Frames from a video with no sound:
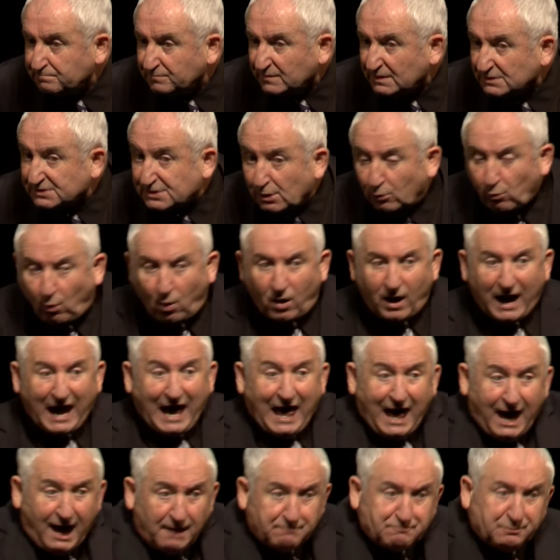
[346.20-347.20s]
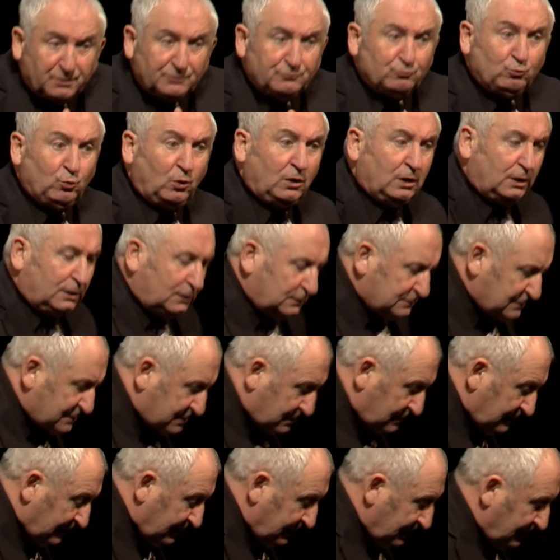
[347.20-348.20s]
So what happened was
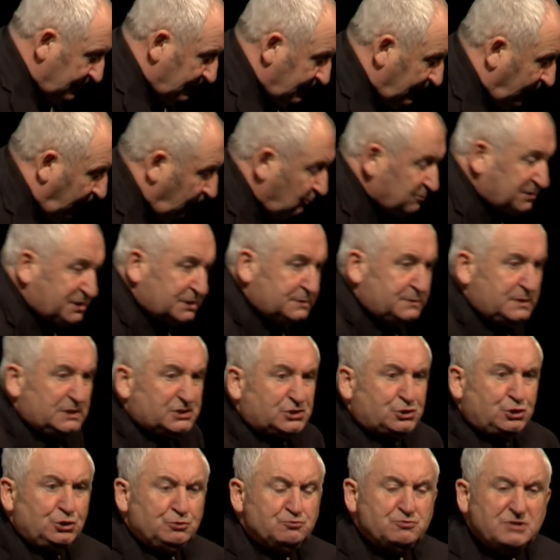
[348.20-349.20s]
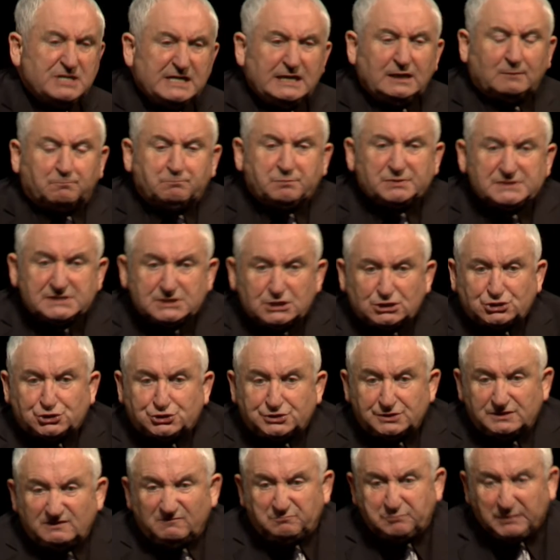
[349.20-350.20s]
I was in this unique
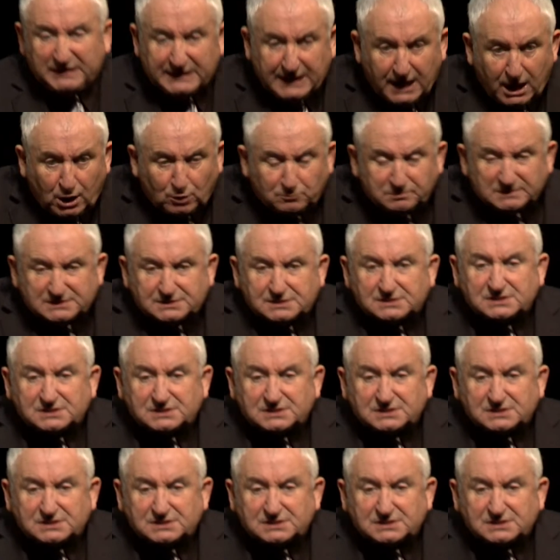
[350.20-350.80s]
position of being able to